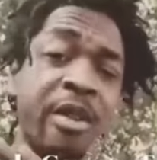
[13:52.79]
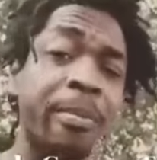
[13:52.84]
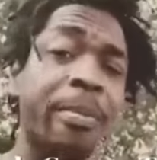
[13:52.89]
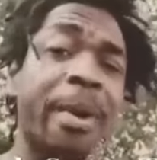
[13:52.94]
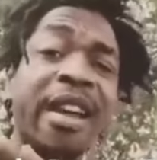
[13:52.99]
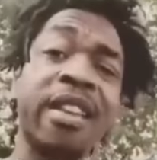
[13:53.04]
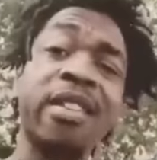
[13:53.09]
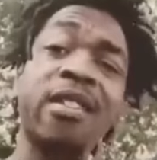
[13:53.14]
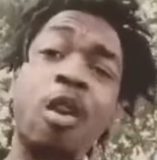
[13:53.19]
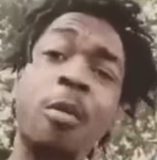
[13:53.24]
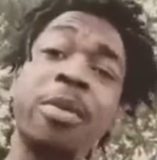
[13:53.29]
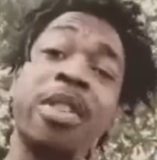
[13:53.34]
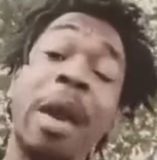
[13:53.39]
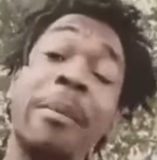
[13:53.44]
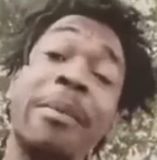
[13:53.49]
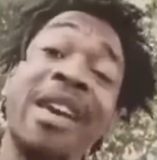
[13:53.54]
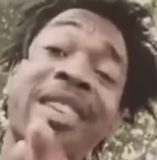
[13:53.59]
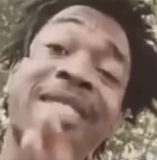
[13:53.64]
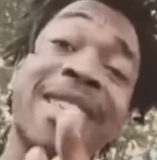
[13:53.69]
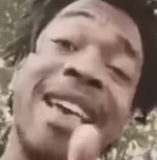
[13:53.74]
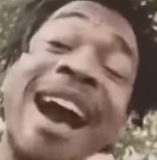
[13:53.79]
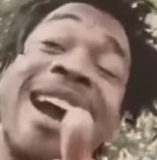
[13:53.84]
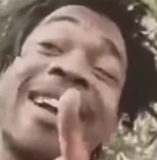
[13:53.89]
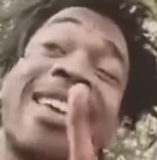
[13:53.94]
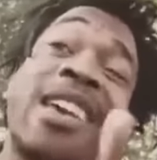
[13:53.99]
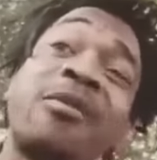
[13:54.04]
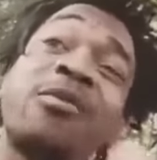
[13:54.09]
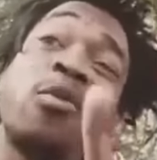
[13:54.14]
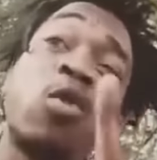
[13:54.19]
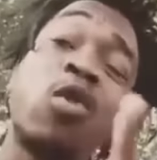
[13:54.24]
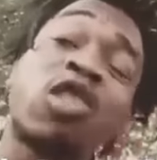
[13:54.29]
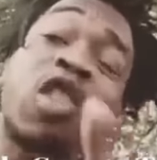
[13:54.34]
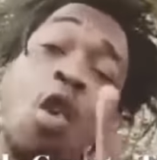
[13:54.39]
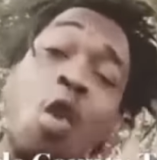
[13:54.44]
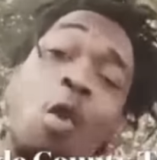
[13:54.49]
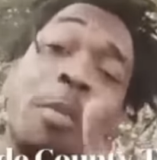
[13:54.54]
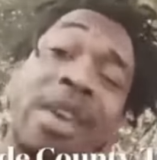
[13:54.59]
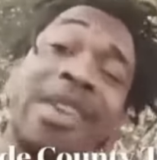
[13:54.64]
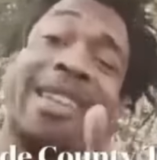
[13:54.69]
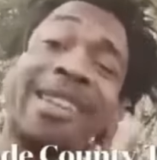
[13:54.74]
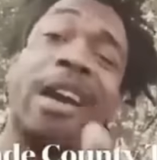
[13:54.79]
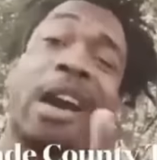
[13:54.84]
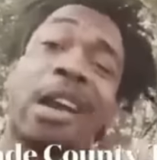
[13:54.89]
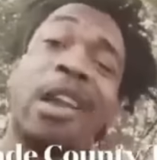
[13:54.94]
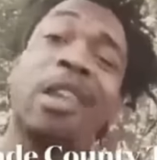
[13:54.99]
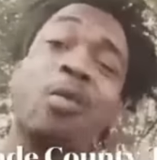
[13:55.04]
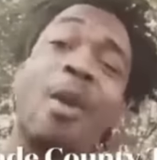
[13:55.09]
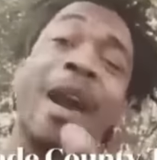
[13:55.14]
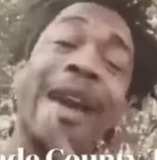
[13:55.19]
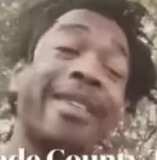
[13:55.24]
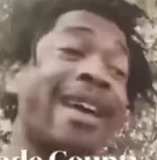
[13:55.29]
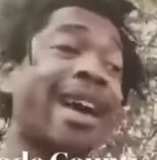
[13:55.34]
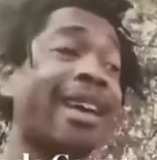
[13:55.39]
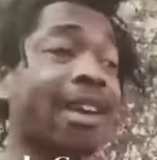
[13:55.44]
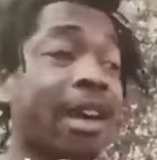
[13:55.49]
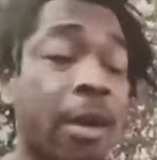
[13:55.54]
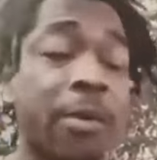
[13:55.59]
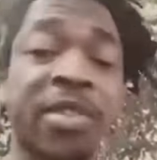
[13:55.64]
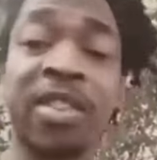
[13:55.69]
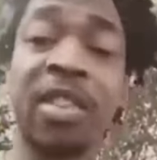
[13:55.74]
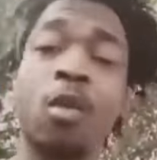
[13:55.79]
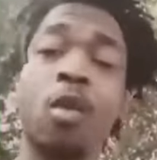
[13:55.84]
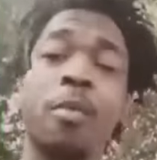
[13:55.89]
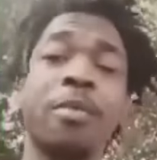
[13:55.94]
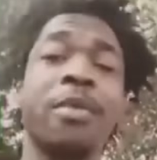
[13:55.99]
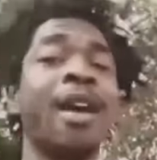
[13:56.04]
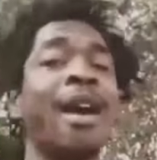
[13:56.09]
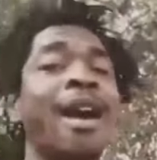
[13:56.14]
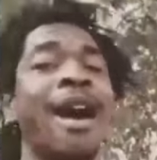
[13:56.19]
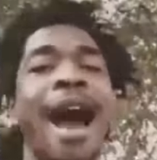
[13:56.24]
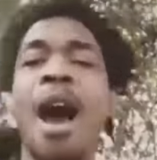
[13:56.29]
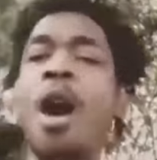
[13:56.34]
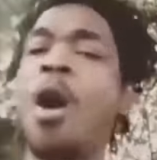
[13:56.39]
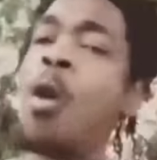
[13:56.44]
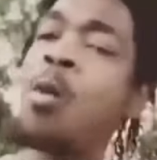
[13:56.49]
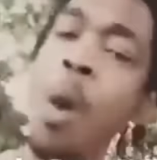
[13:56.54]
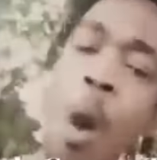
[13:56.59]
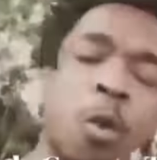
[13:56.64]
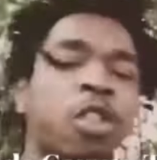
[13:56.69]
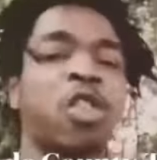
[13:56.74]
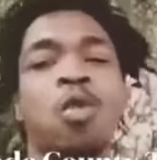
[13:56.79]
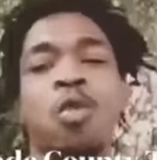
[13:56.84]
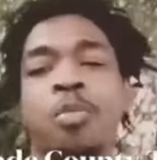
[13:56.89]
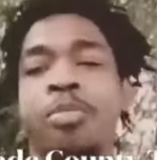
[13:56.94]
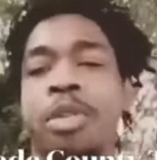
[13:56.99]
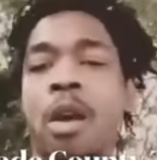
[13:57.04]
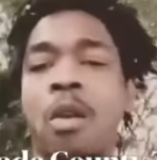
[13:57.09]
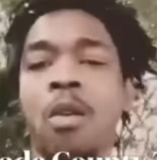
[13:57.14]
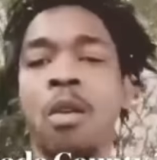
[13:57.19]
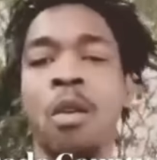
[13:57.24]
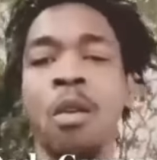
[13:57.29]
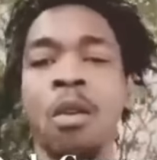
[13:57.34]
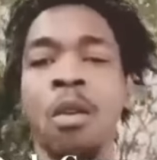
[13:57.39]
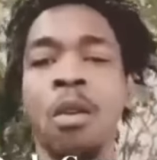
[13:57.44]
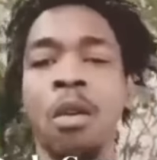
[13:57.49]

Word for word: Everybody know me. That man can say, I'll give you two million dollars right now to come sit with me. I don't want to, bro.